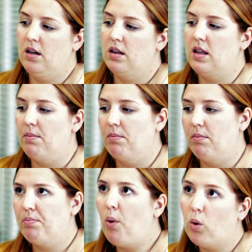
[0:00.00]

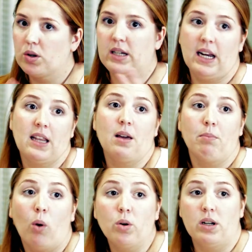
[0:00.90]
getting the
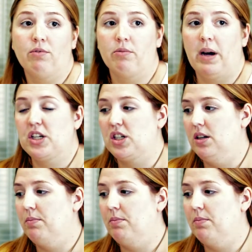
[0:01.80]
important information,